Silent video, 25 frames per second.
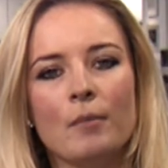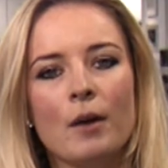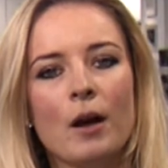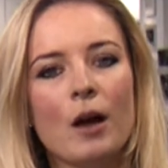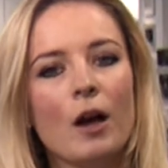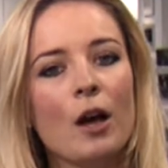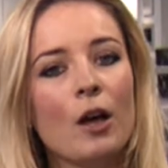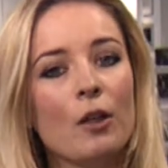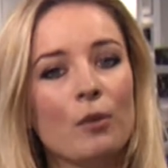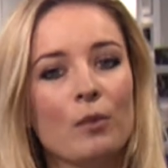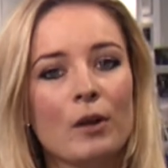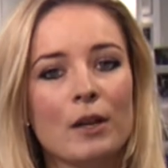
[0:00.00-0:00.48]

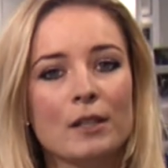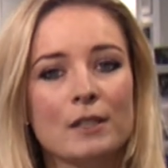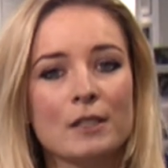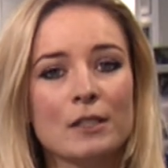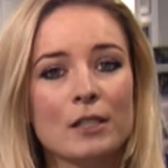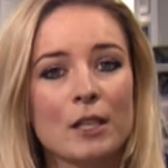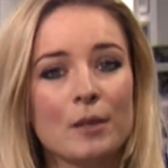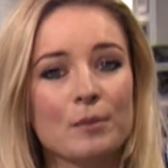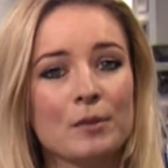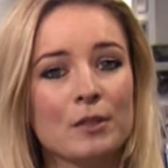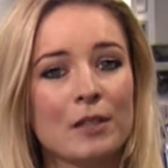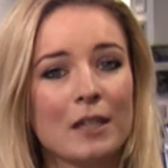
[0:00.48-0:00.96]
Otherwise, in
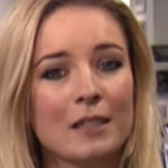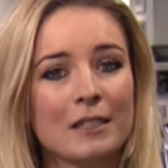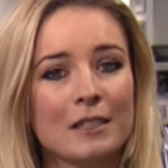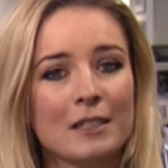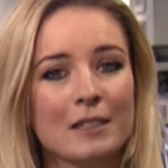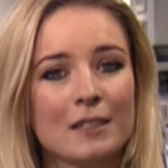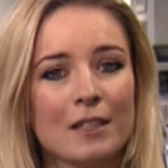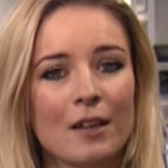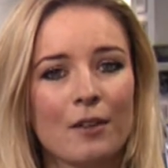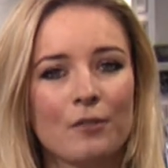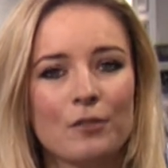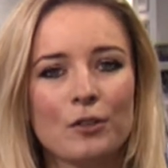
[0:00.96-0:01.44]
terms of data
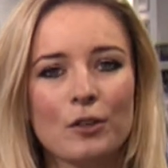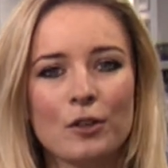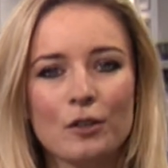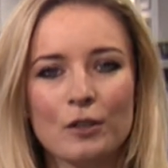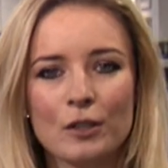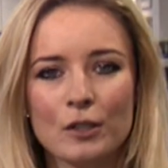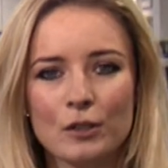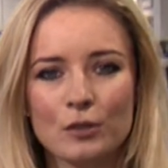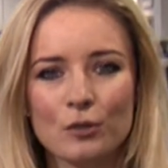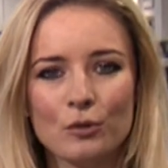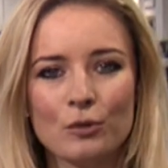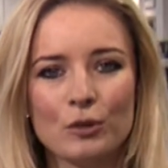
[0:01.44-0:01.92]
this afternoon,
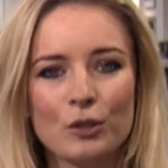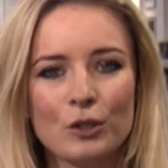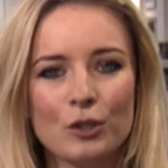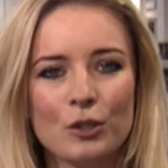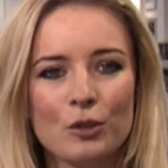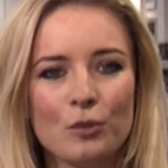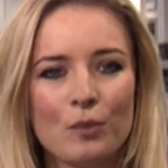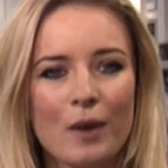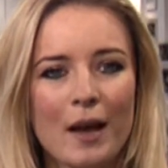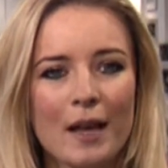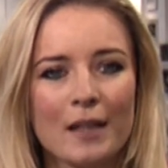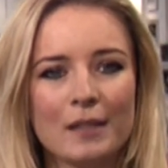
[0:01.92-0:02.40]
it's all
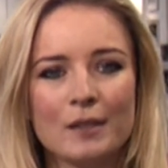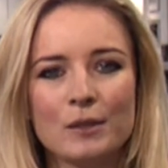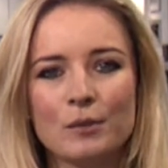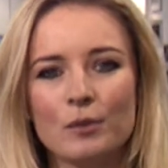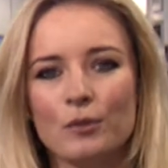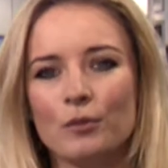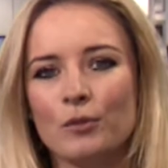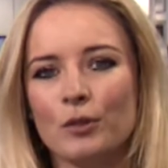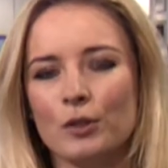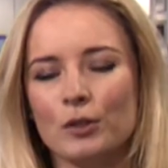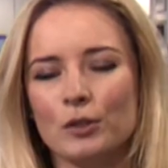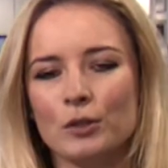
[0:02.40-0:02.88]
the US.
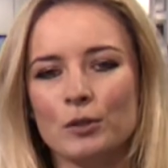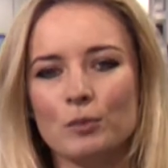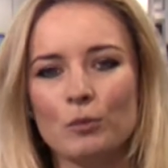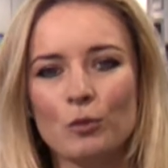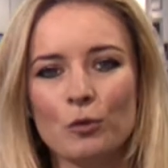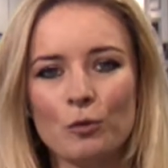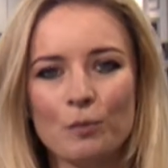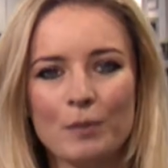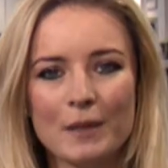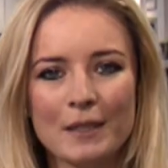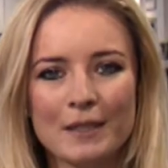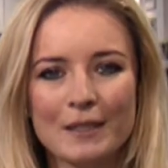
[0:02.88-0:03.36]
We've got a
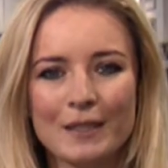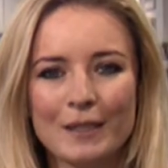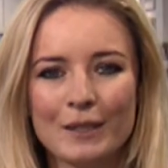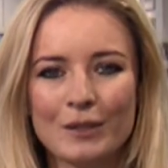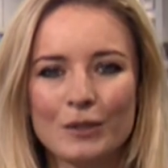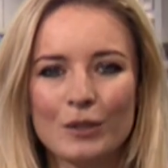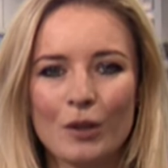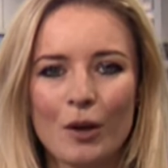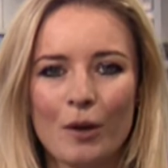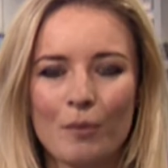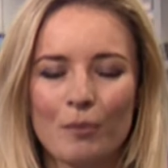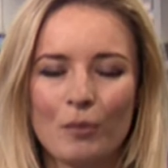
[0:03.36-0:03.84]
small
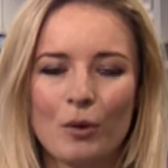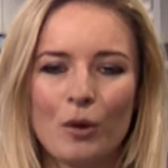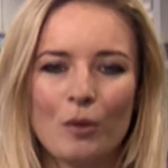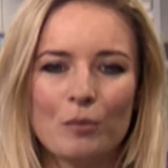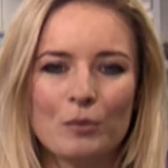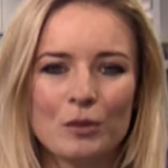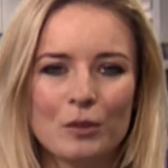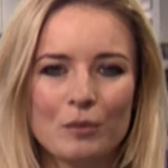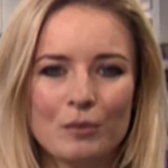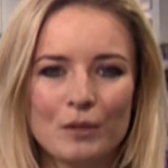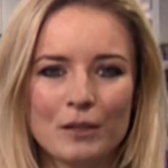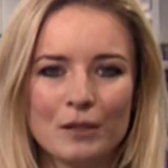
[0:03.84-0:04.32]
business
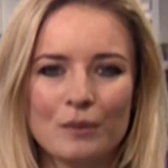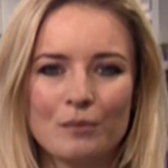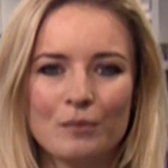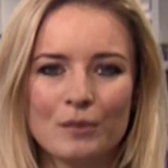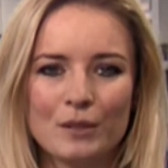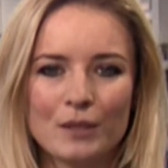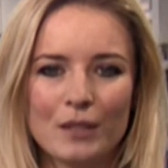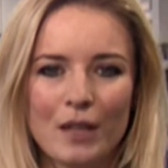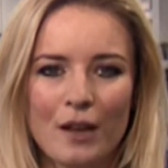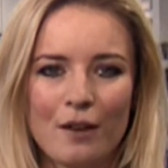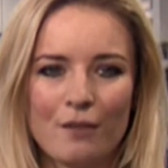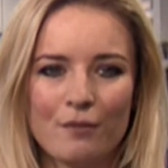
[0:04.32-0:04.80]
optimism
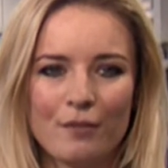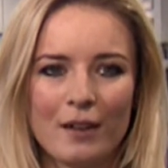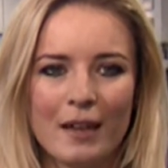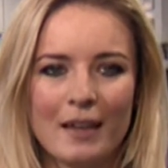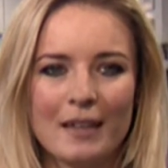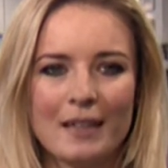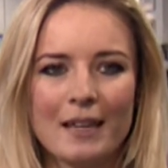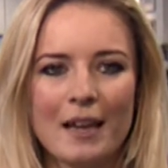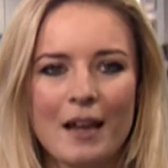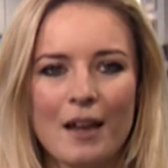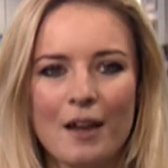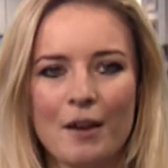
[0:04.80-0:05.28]

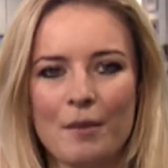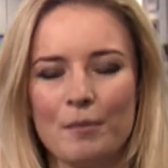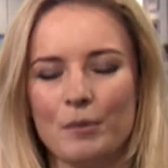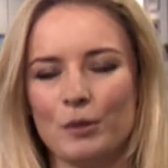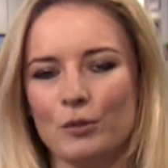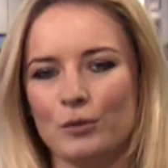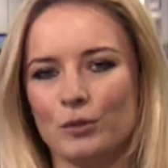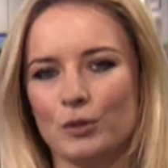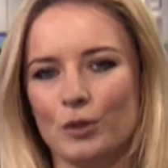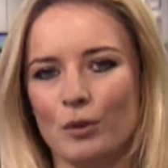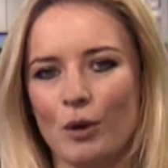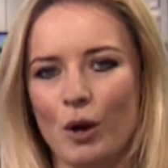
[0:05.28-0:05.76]
survey and
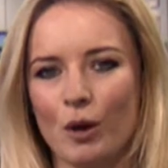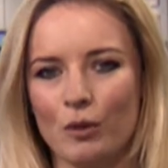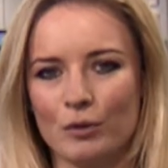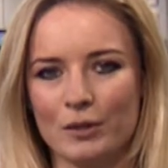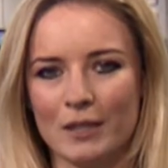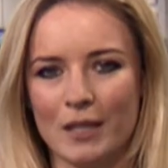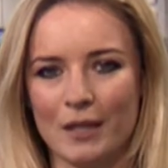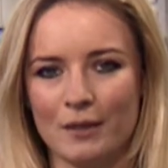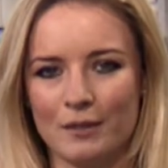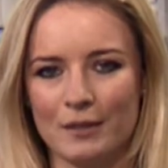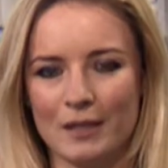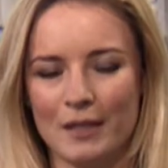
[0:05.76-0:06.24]
also
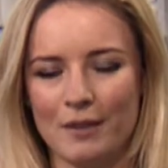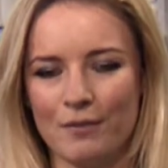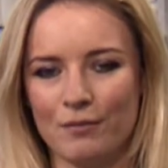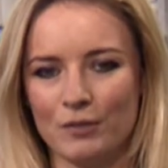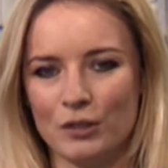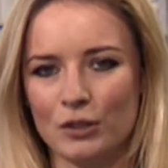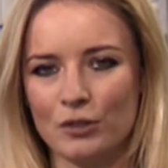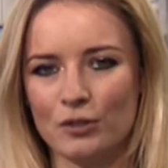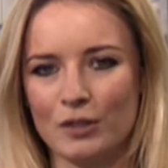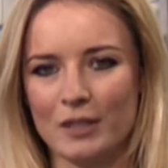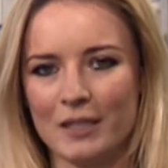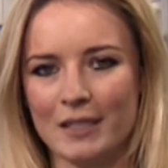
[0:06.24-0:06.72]
wholesale
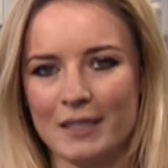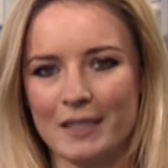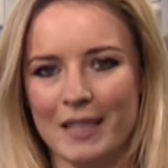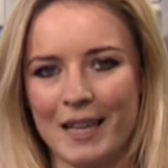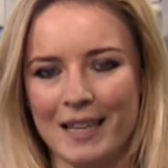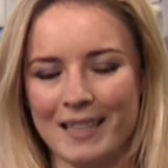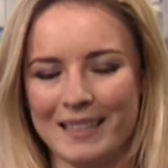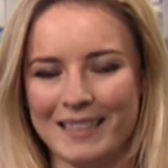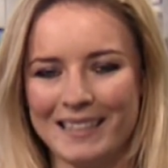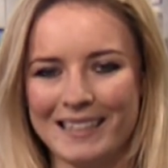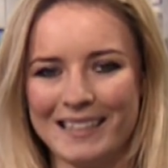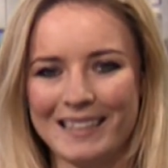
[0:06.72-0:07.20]
inventories
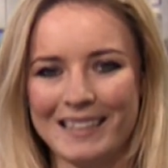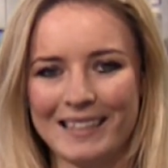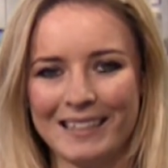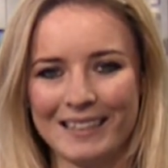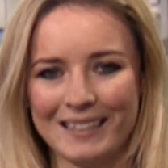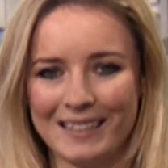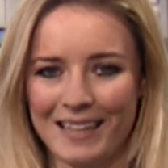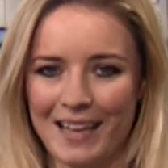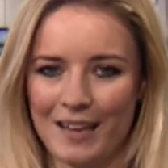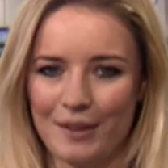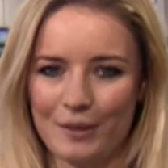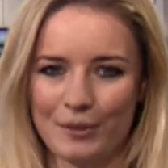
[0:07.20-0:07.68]
and
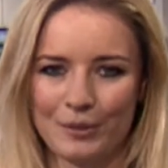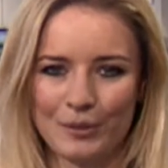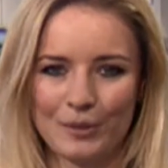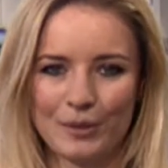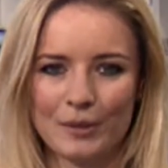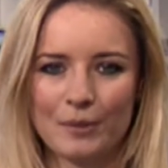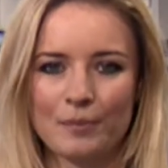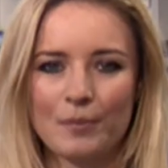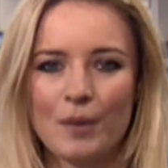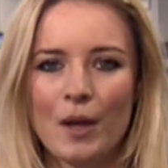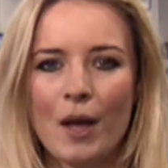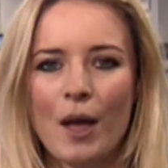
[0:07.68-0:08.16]
sales.